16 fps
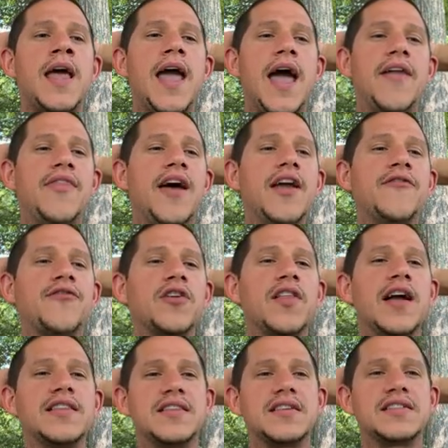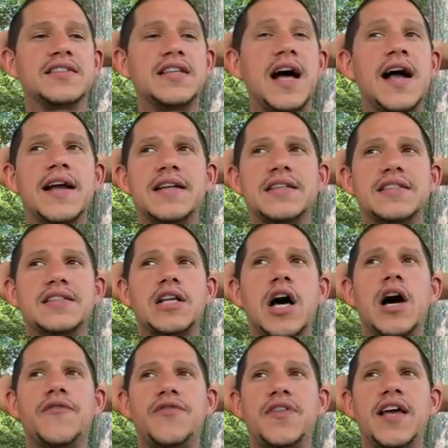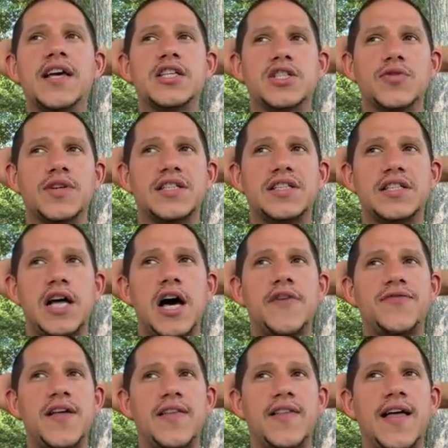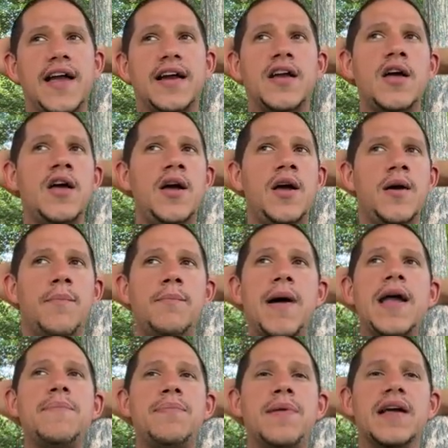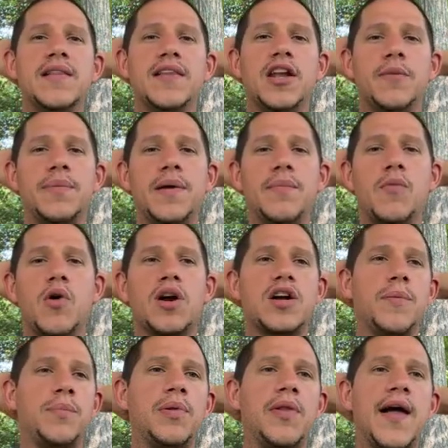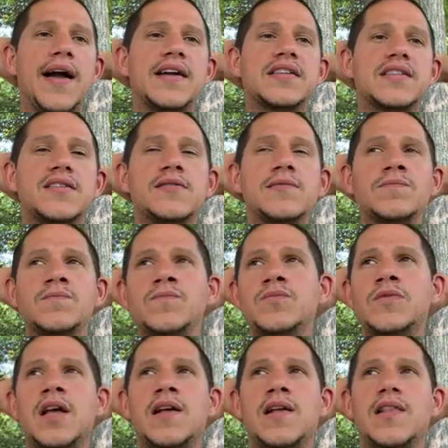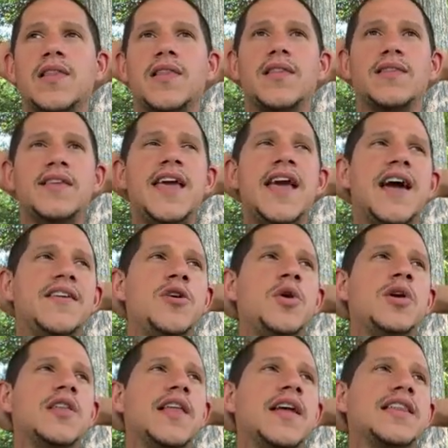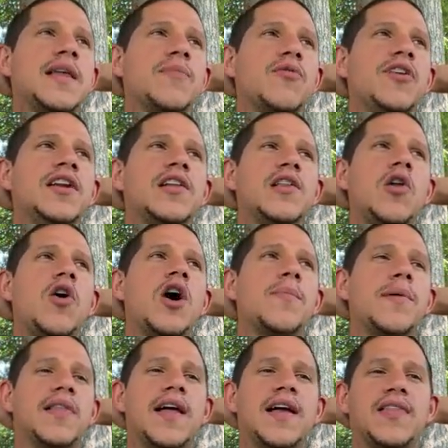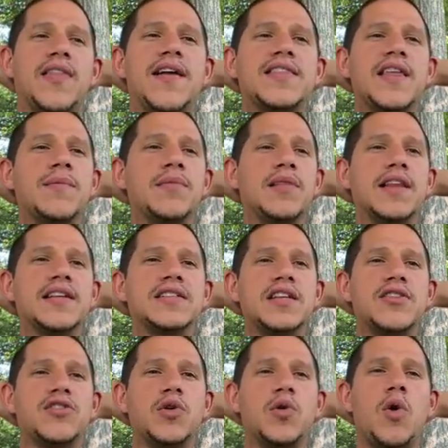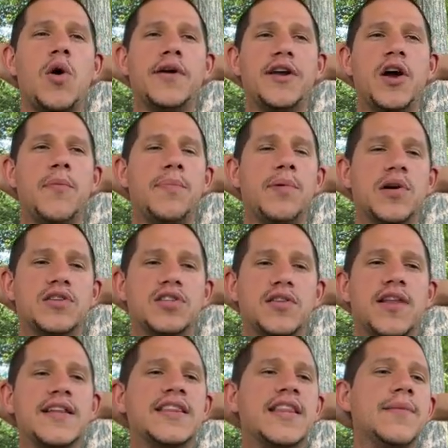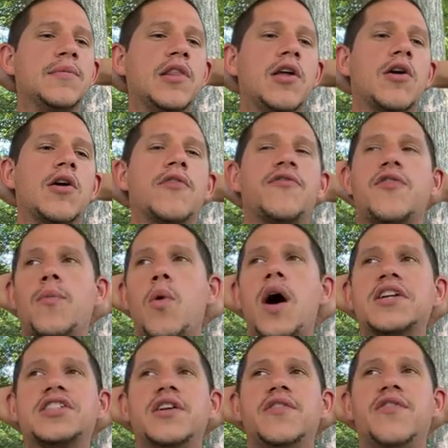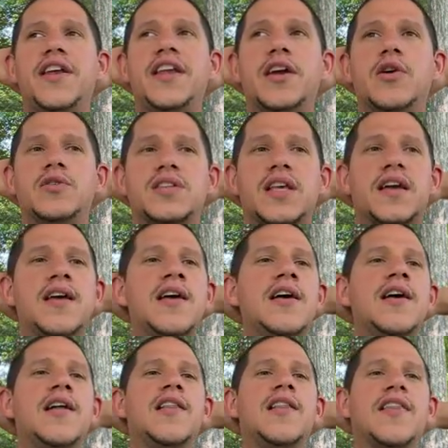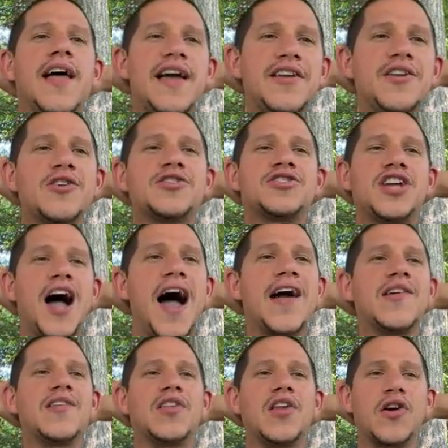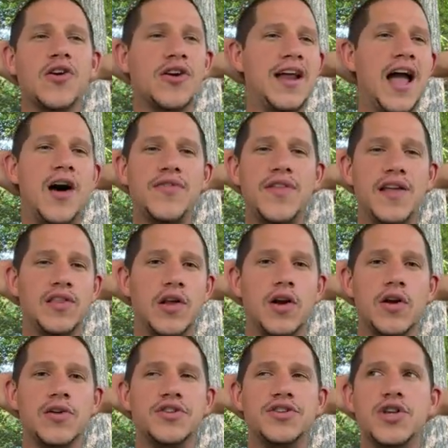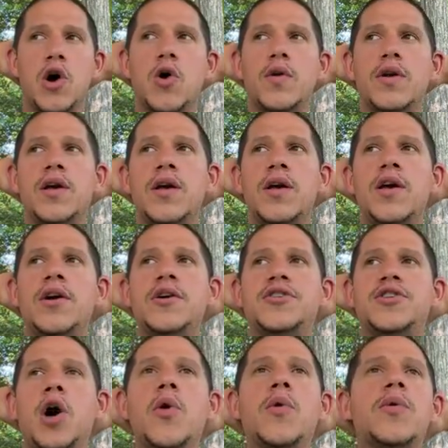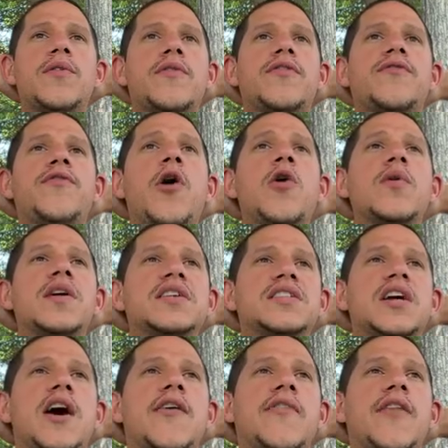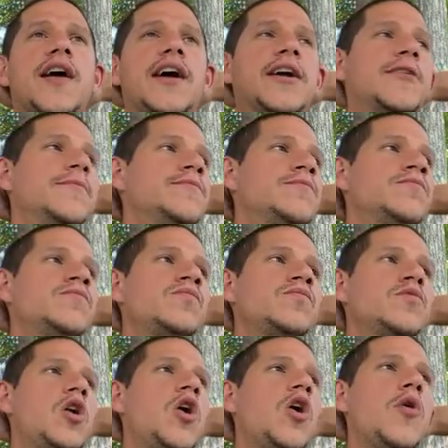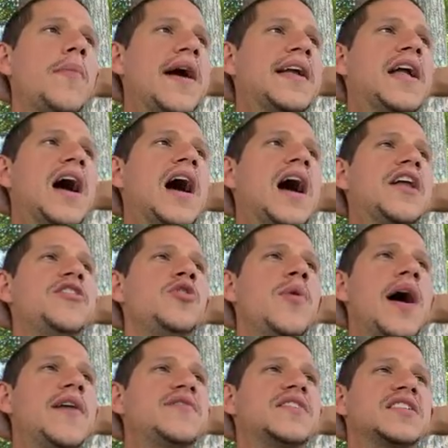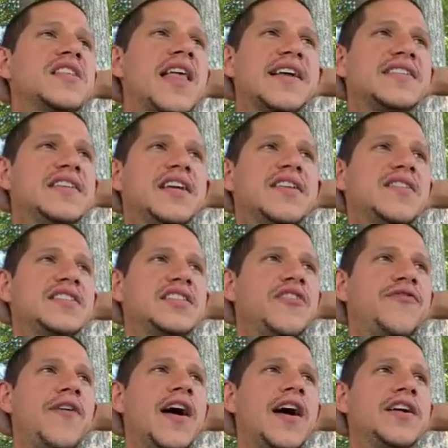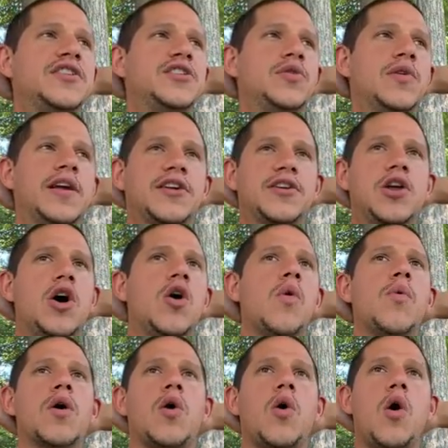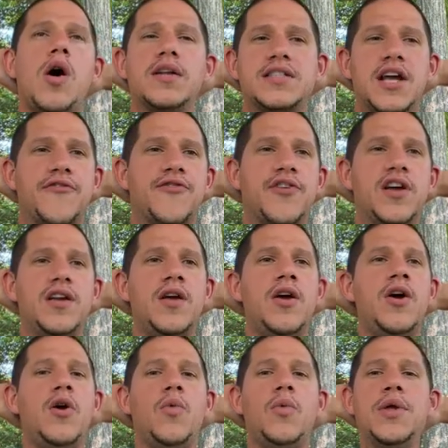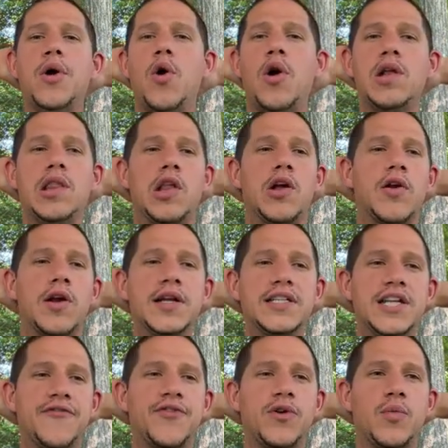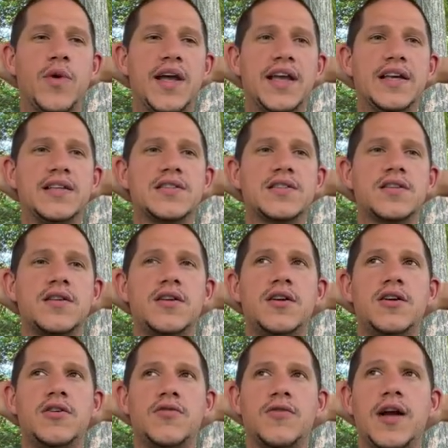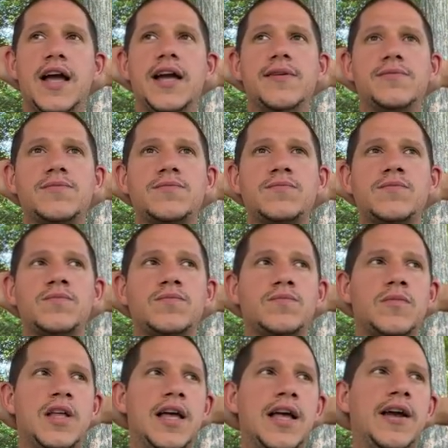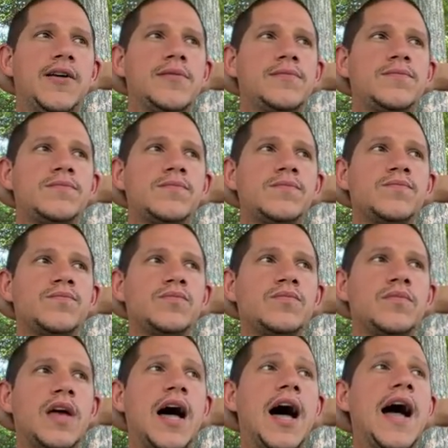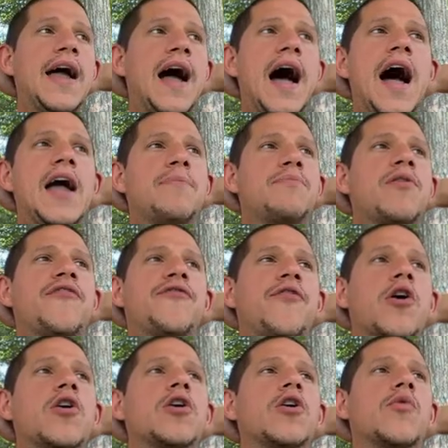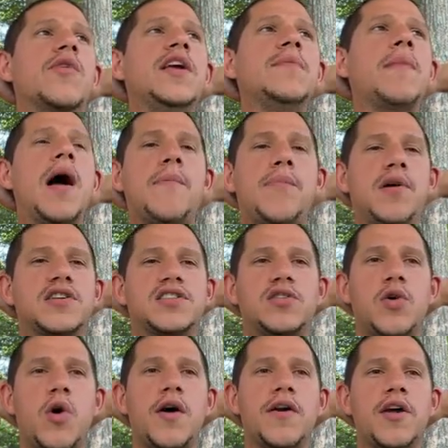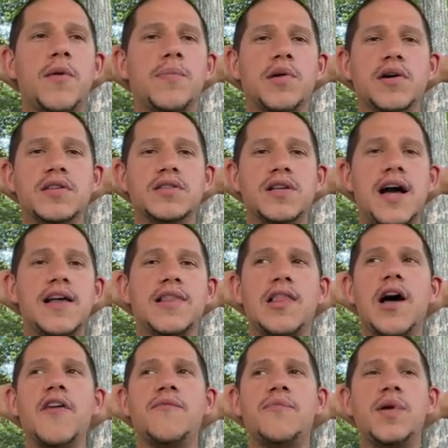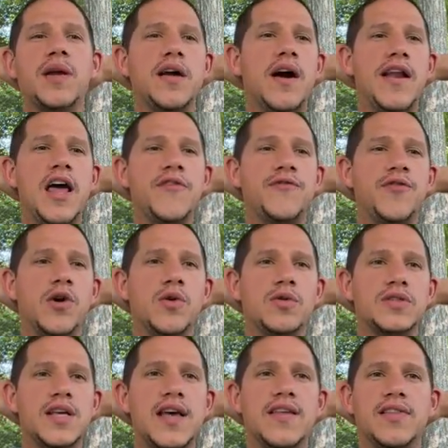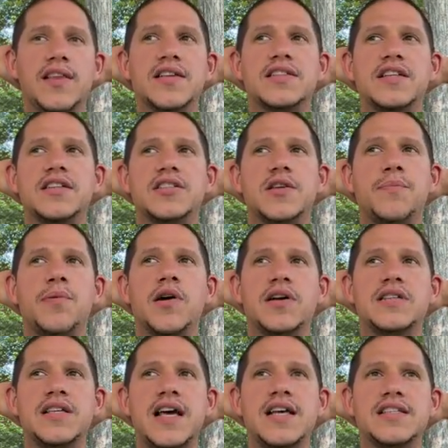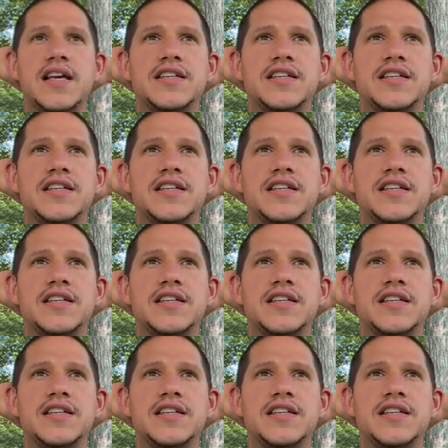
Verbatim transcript: And then for like the science stuff, the history stuff that like might be a little bit more complex, yeah, you can let them read along, but like let them listen through audiobooks. So let them learn from watching videos. Like let your child learn how they learn. Don't don't focus on like oh my God, you have dyslexia. This defines you. Like, no, we're all different. We all learn in different ways, right? Like, I, I prefer to read my books through audiobooks. I love putting on headphones and listening to books as